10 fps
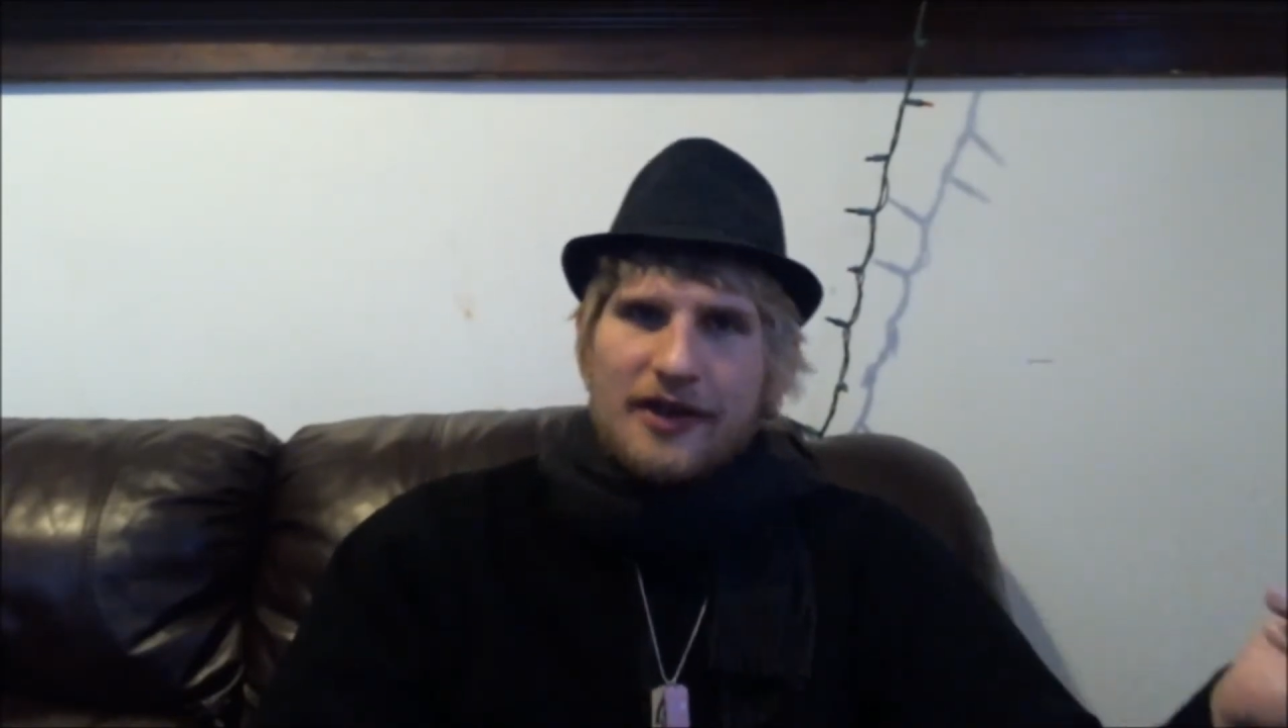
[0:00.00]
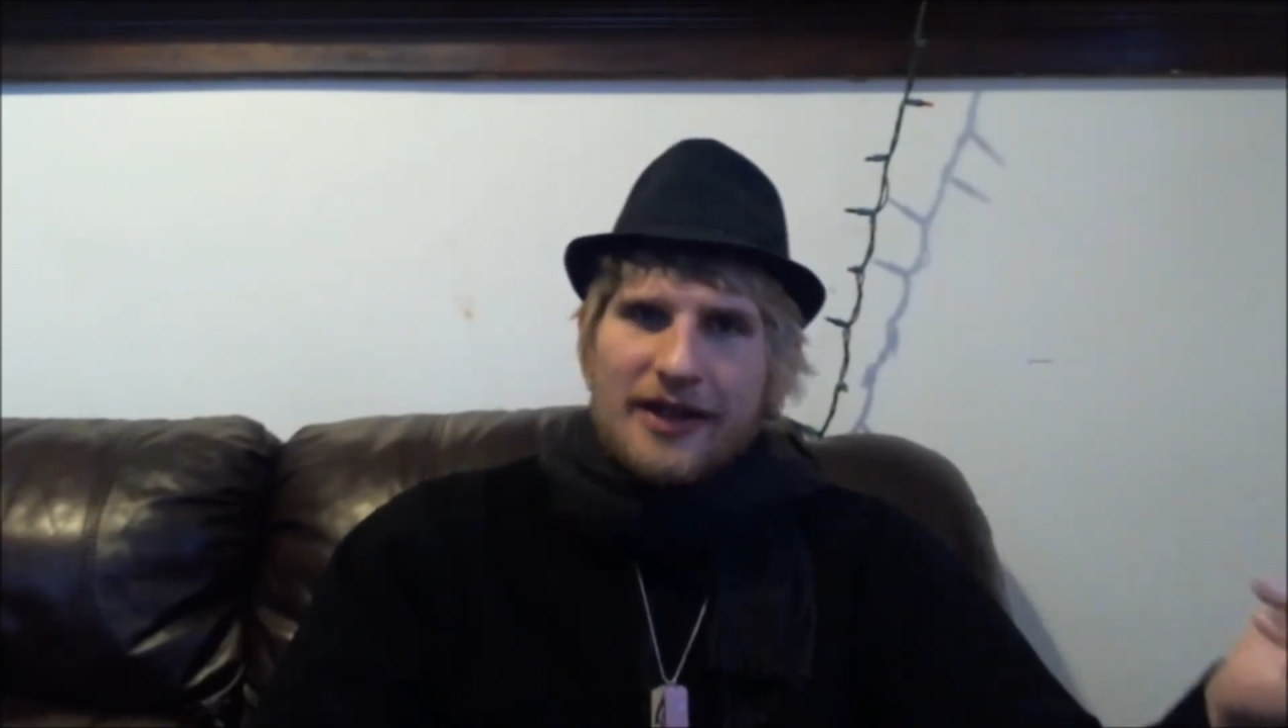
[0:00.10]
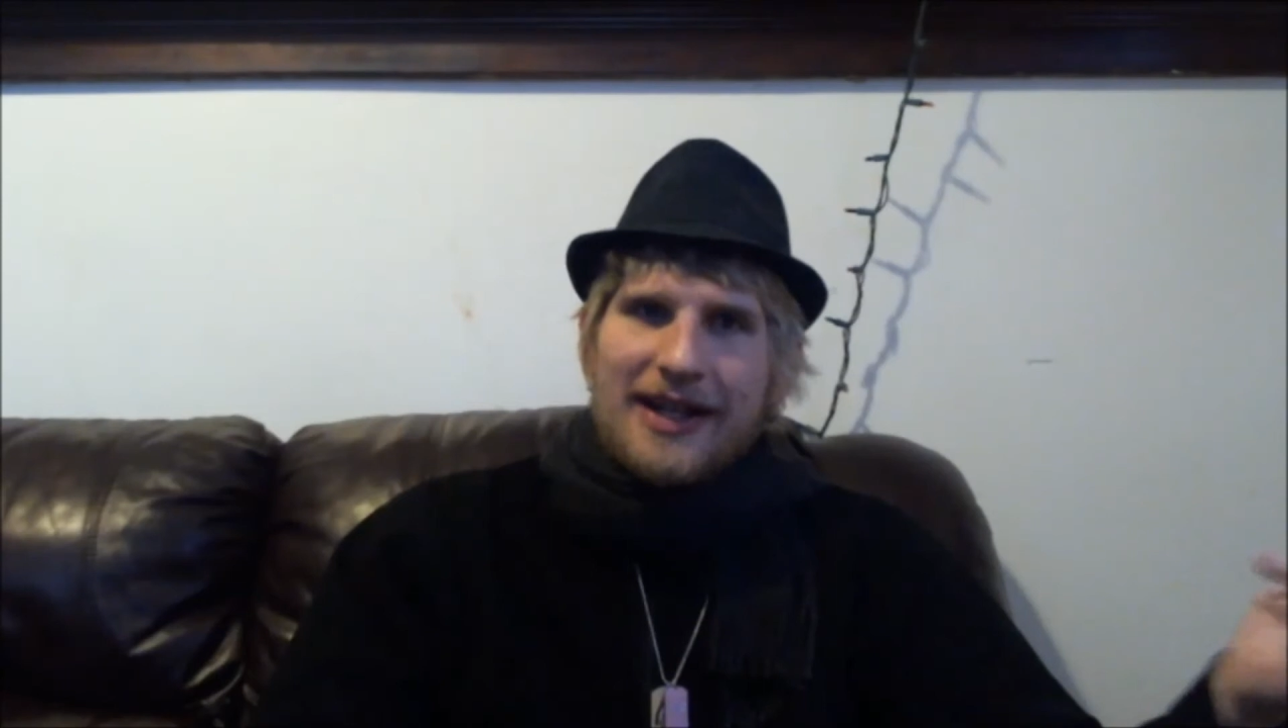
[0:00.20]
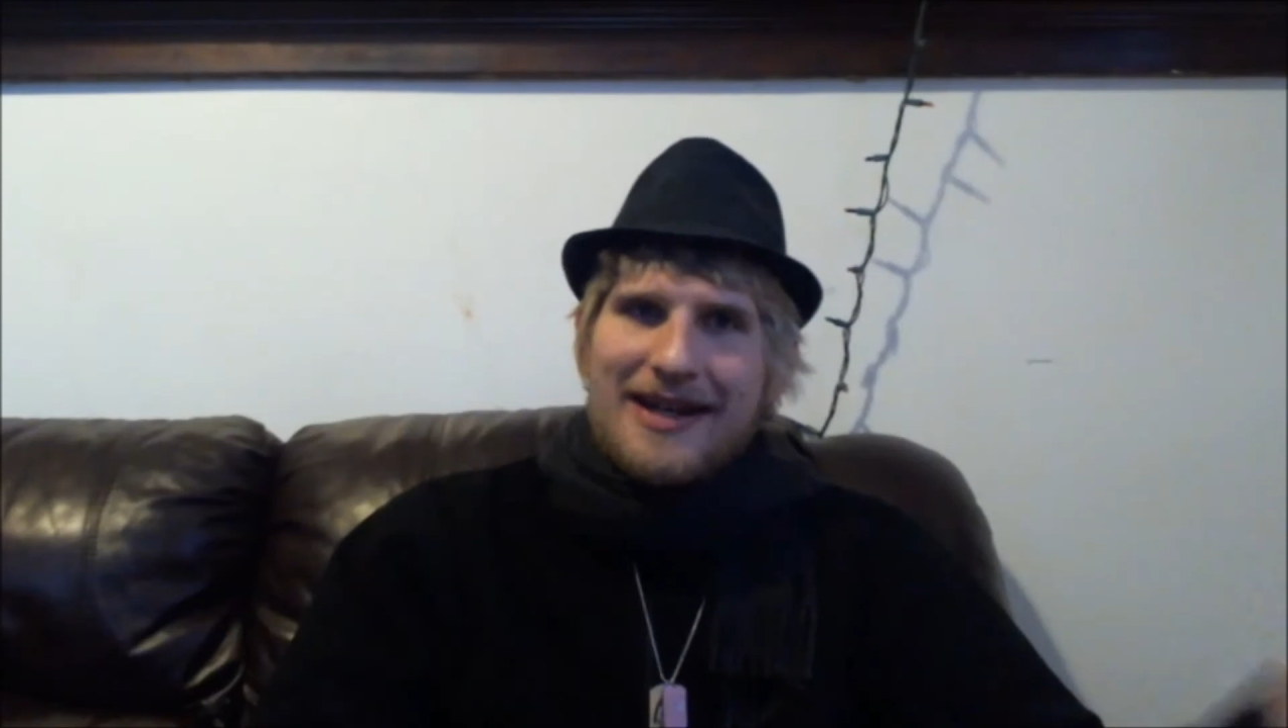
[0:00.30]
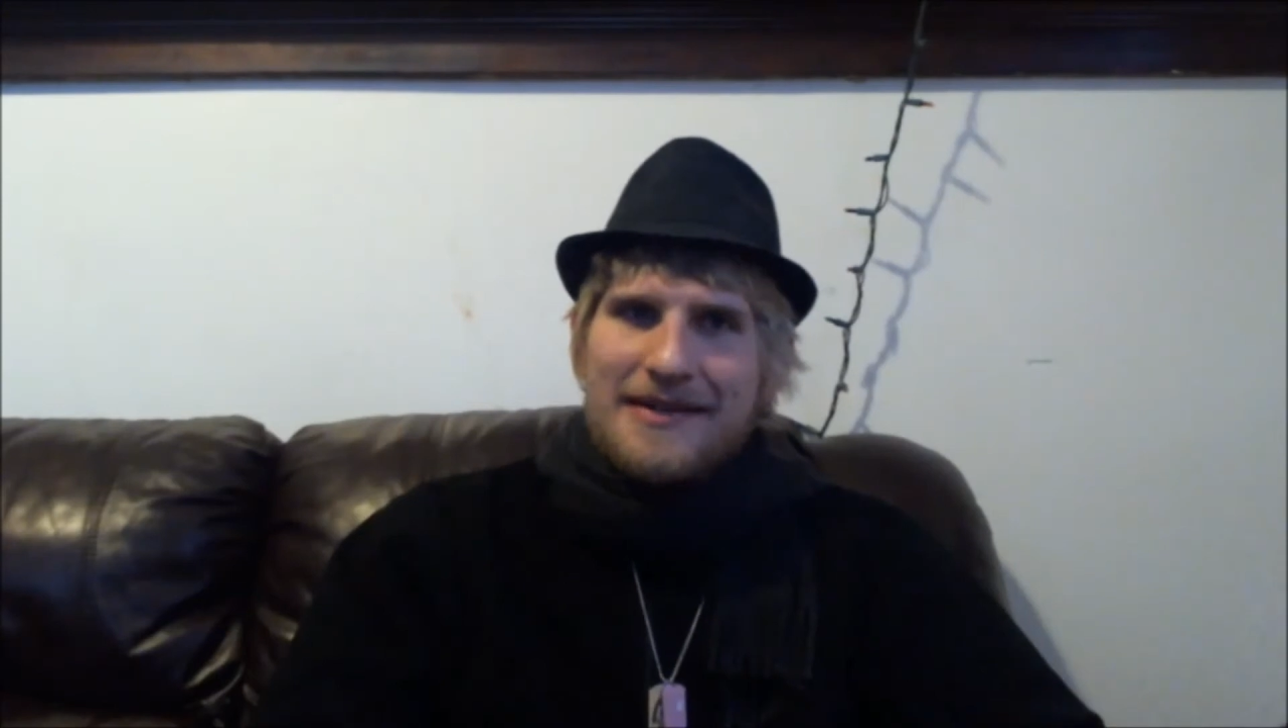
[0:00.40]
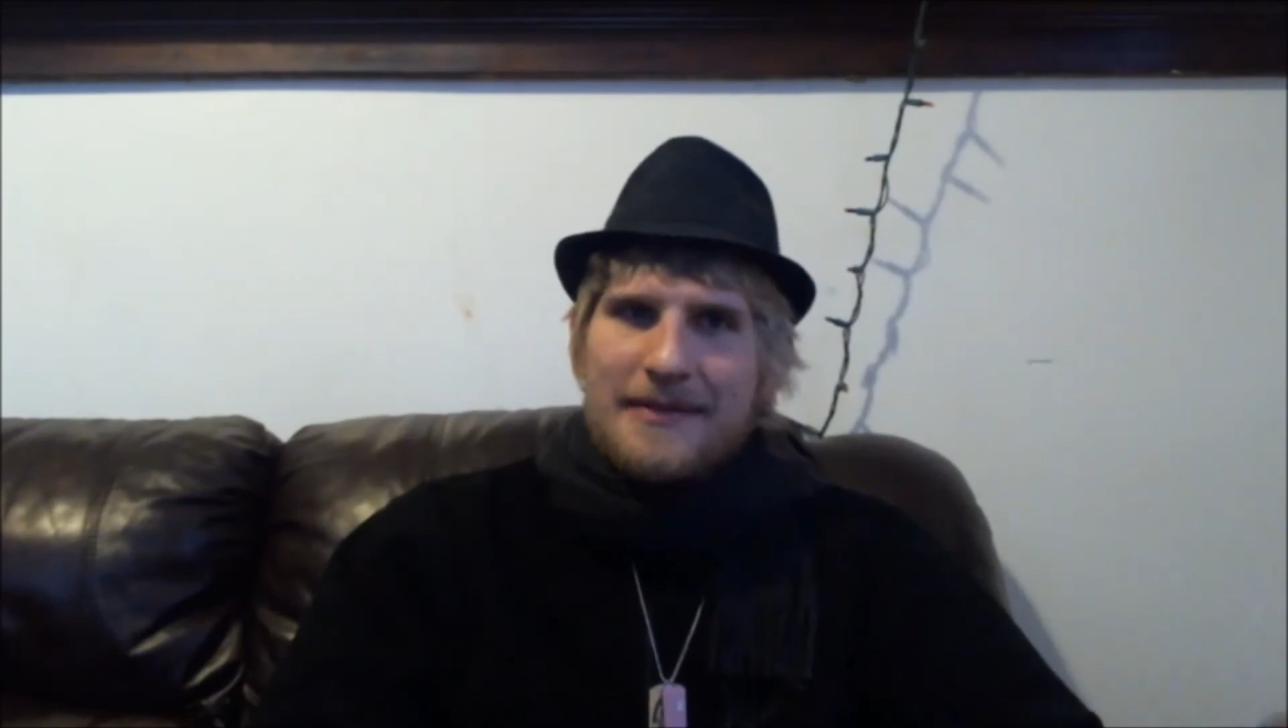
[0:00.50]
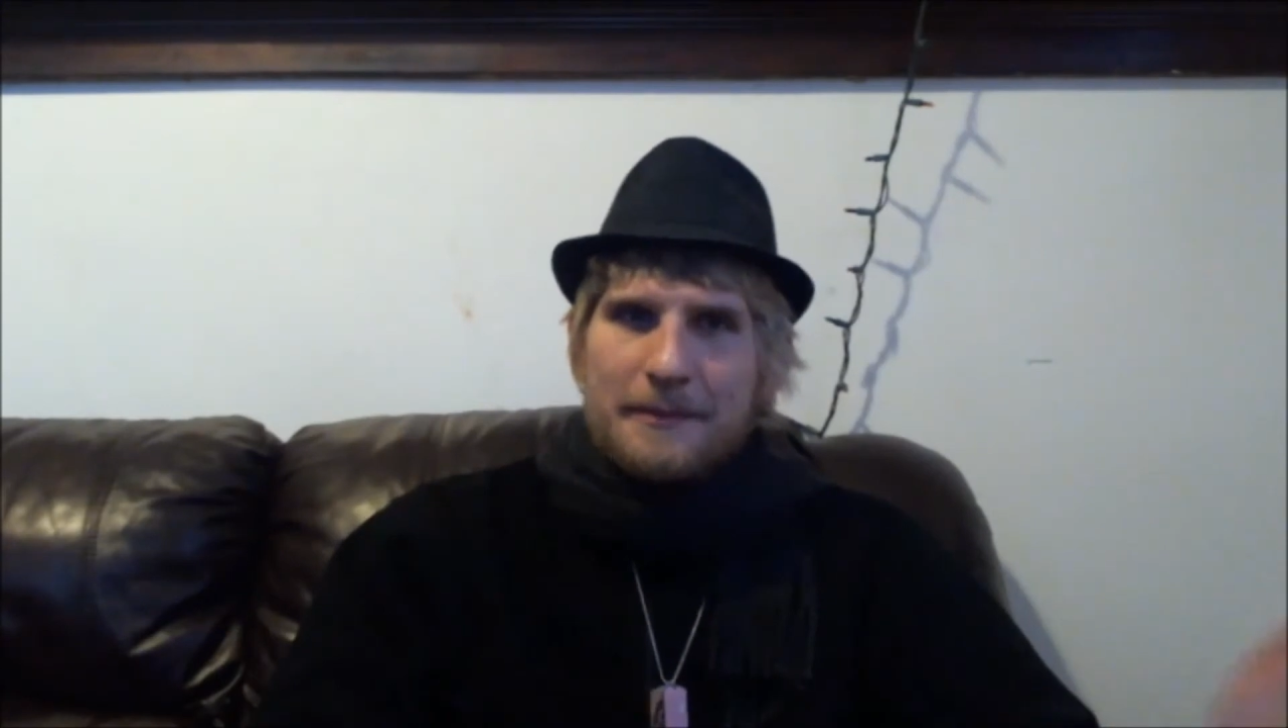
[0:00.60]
again.